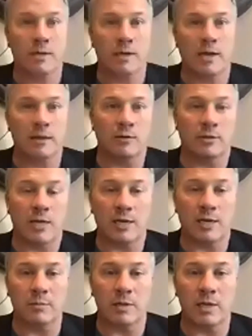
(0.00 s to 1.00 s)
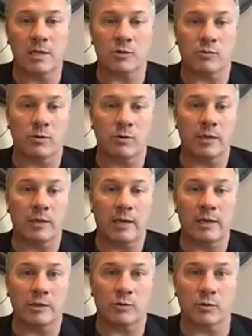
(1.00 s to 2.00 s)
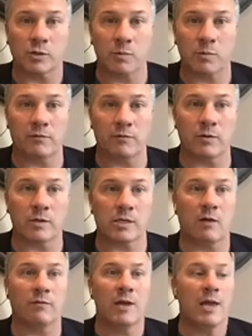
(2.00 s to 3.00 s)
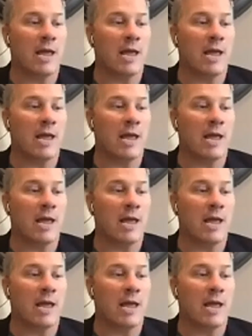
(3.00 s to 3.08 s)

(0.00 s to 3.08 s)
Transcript: And they'll take them to Israel and let Israel speak for itself.